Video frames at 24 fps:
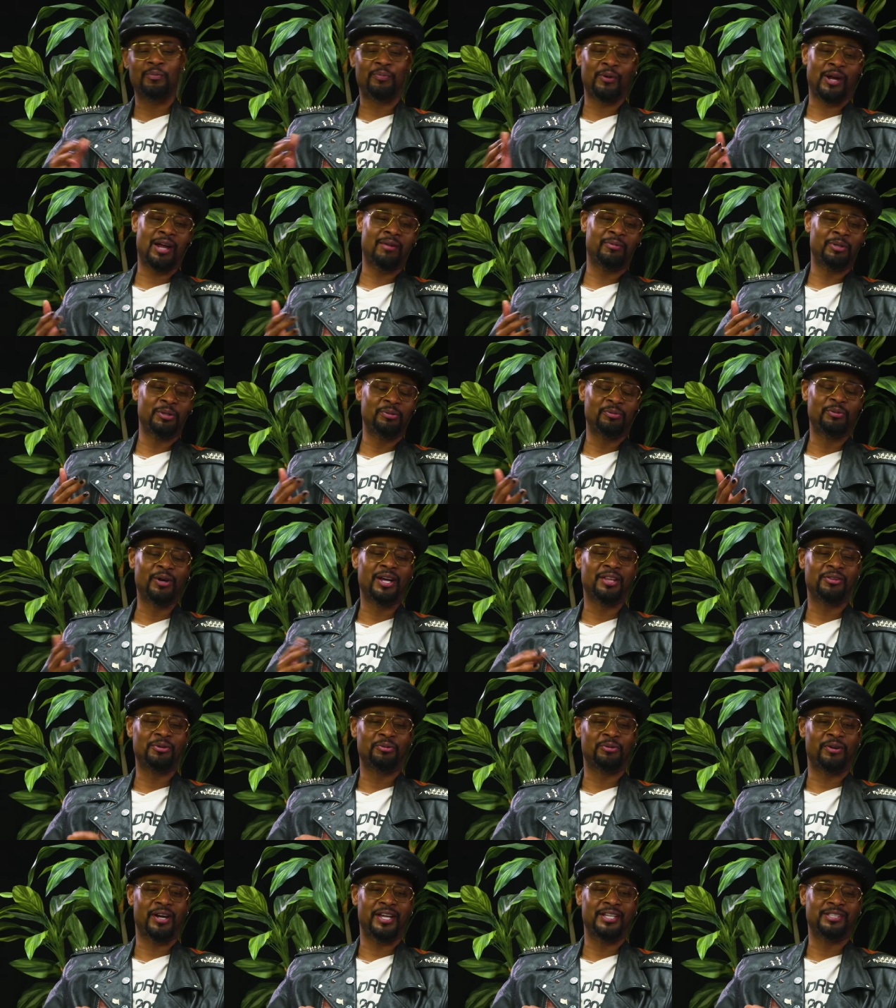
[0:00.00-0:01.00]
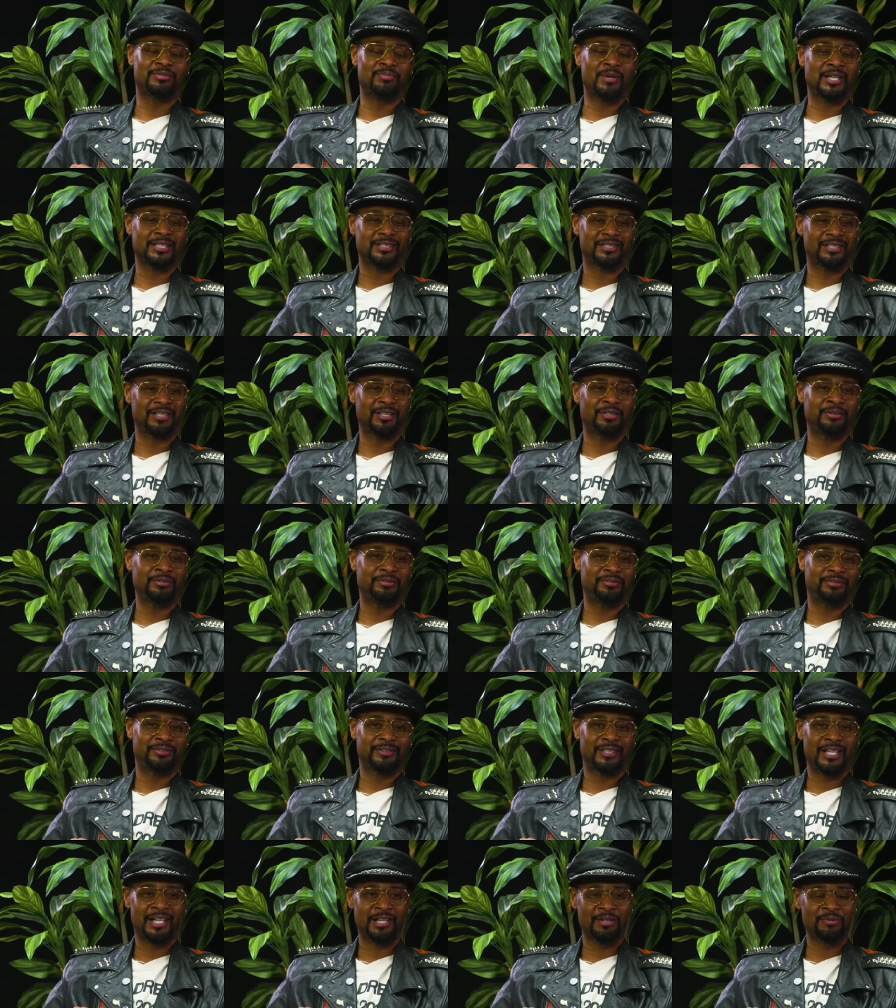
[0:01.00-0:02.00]
would probably rather raise myself.
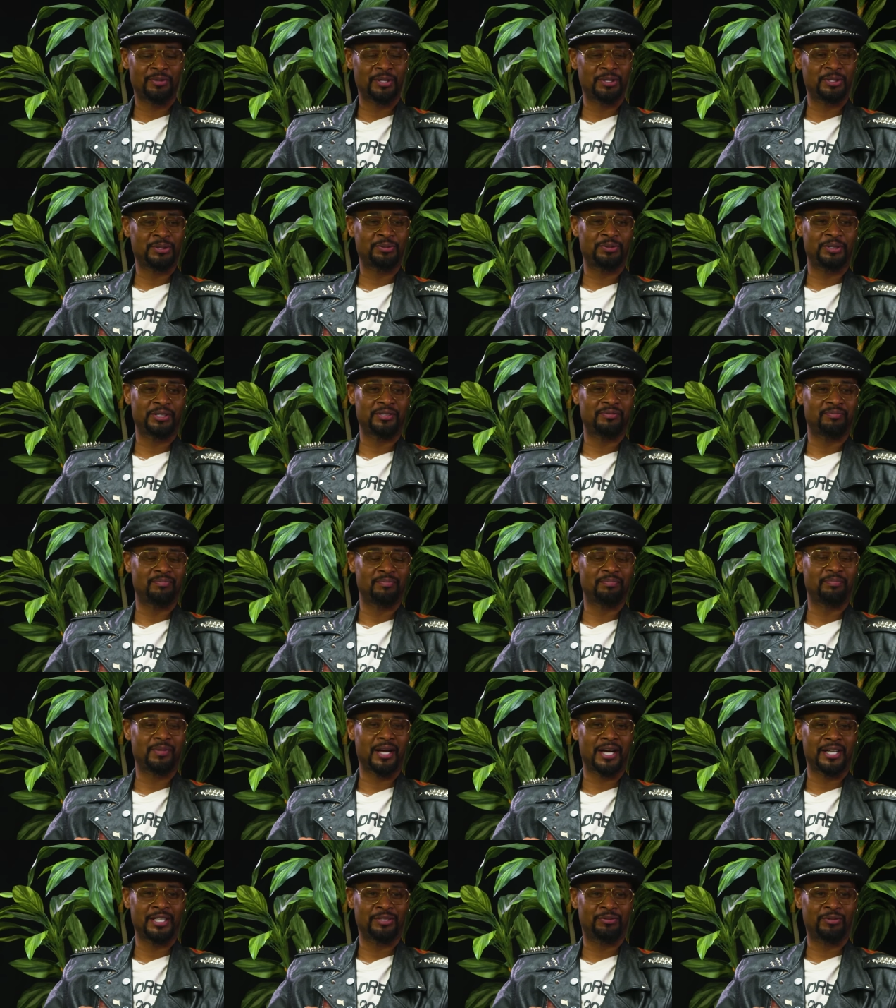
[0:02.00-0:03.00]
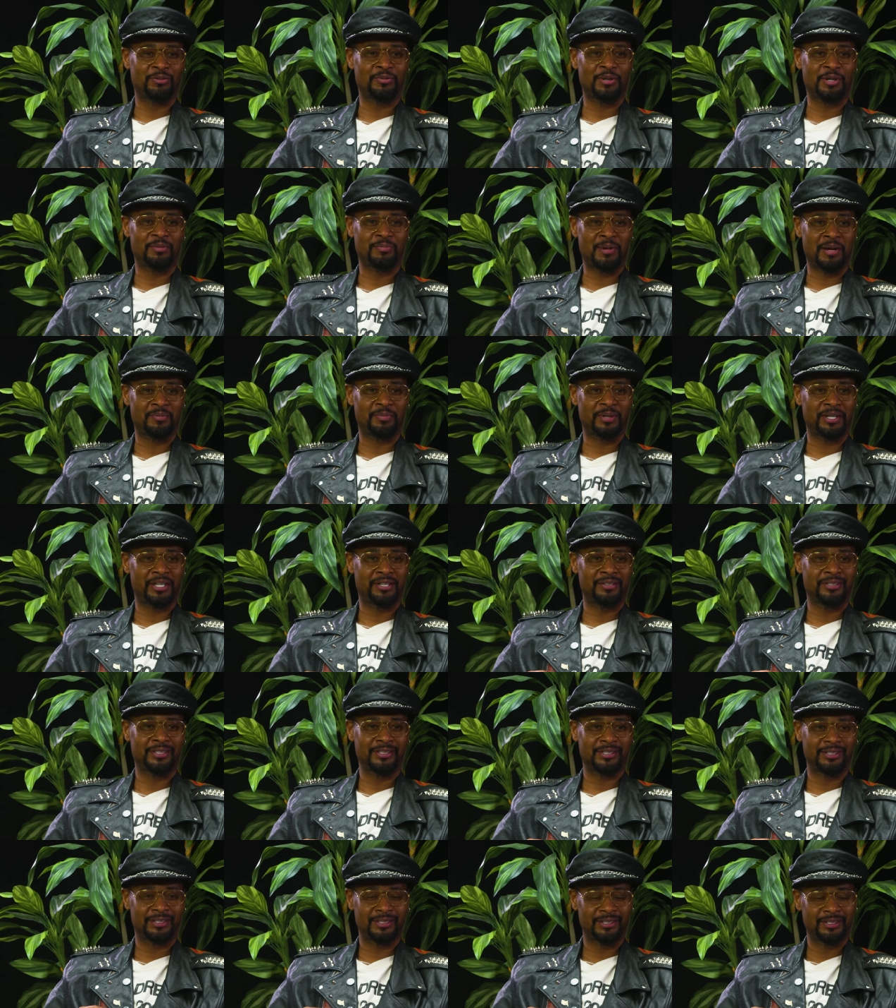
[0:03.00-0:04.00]
I'd rather switch bodies with one of my
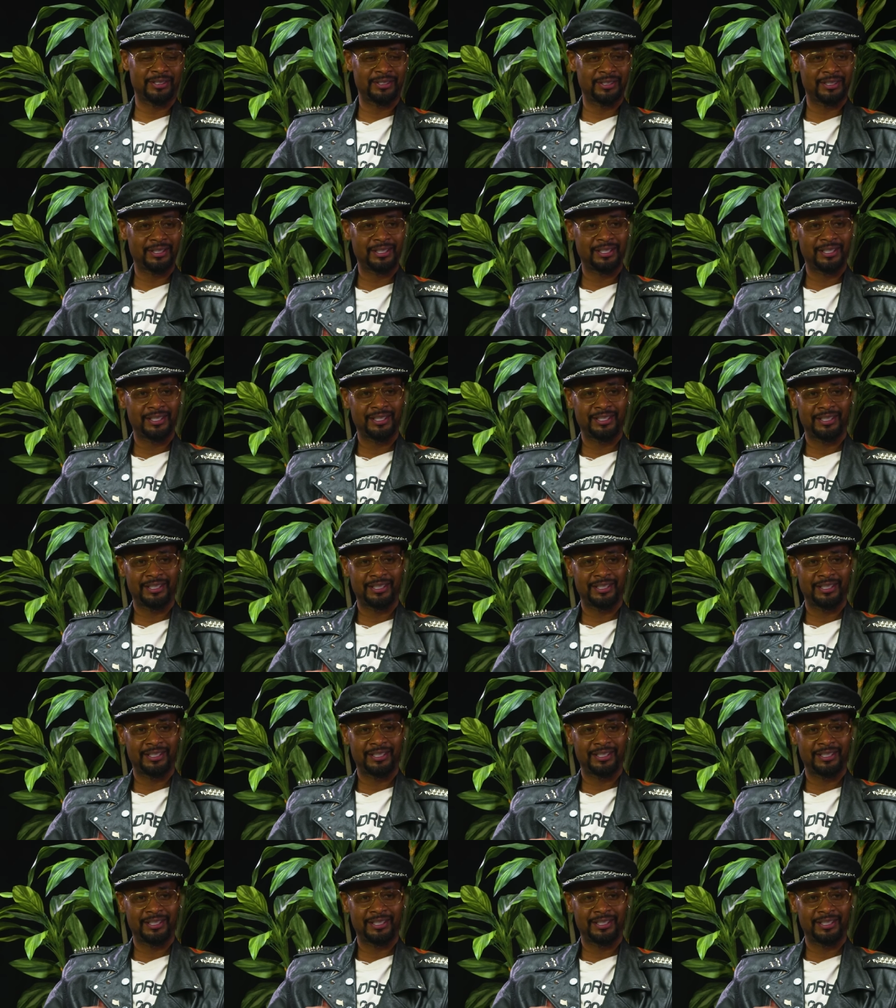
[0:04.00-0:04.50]
parents. Yeah.